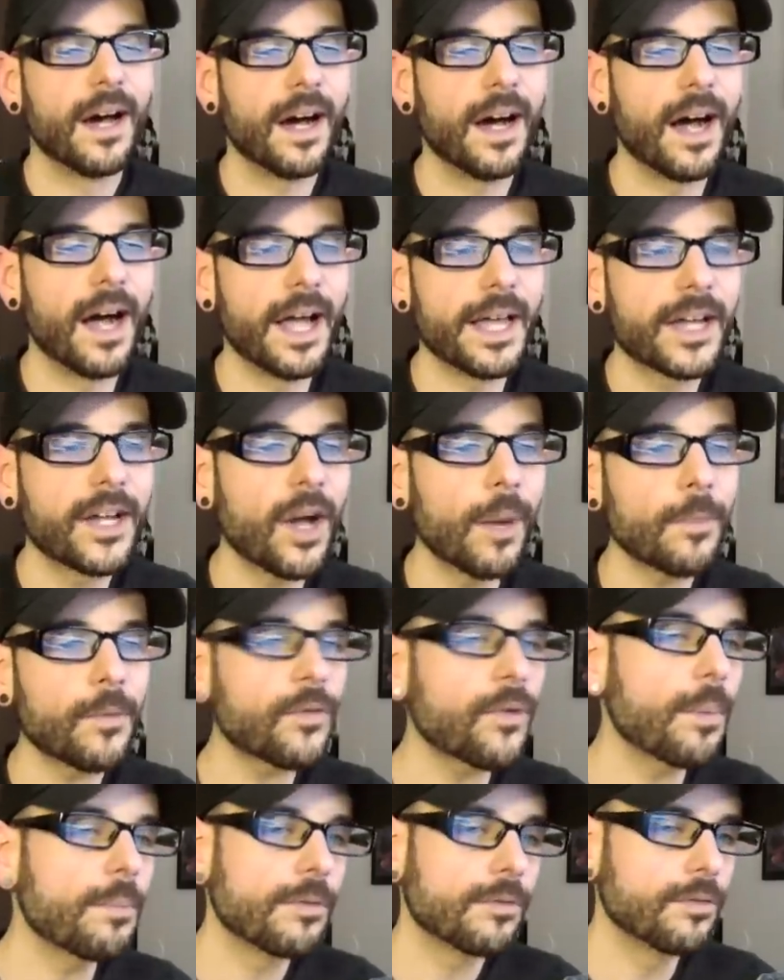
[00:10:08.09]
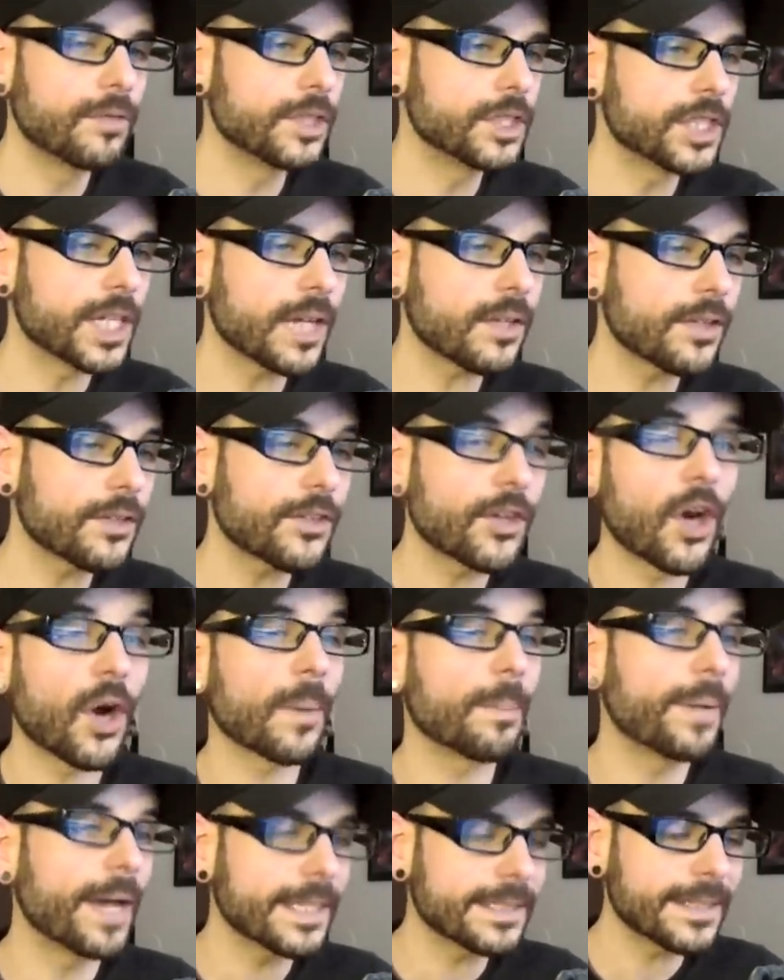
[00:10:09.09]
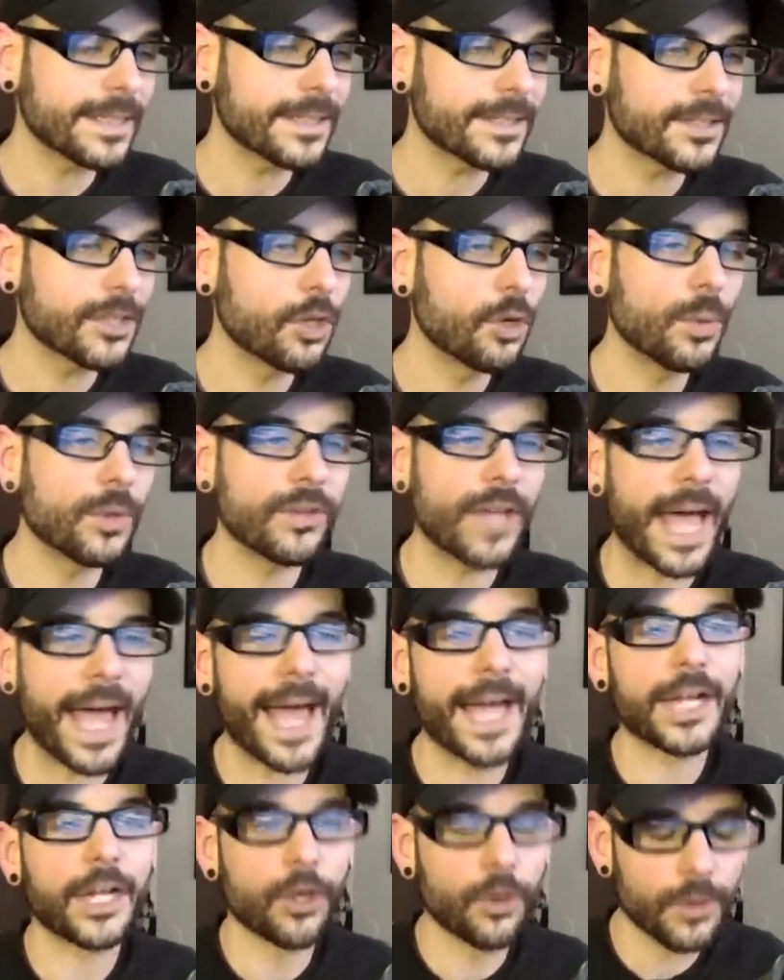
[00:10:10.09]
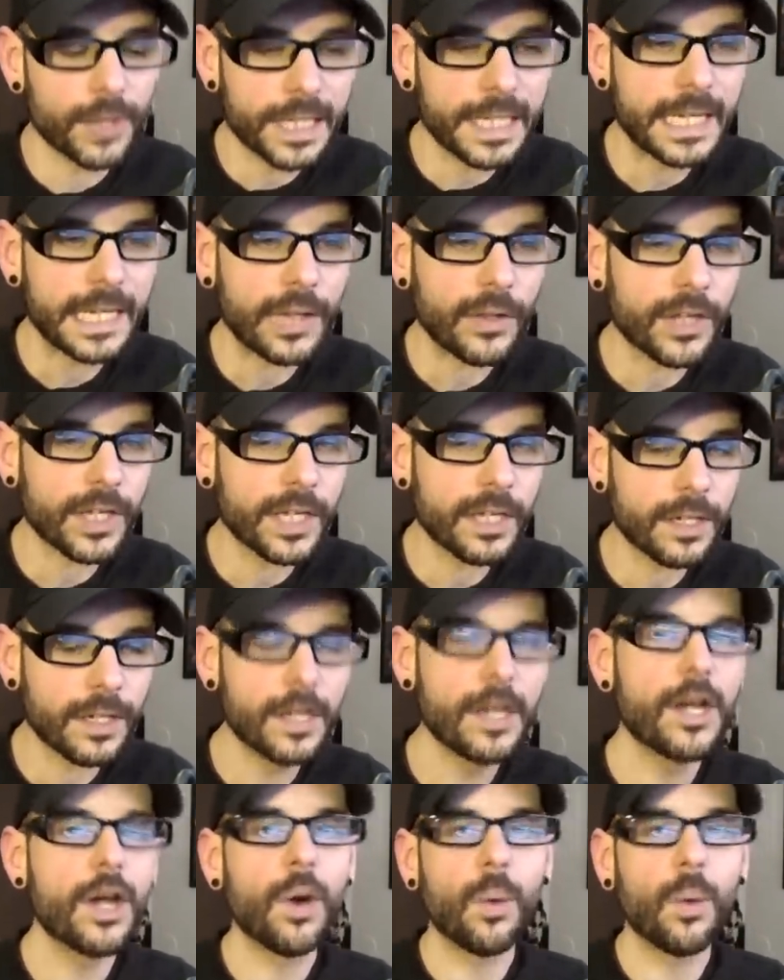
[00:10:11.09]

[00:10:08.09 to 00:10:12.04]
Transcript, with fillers: Uh, it comes from Vigelis Carpetis, who is at Greek Hillian.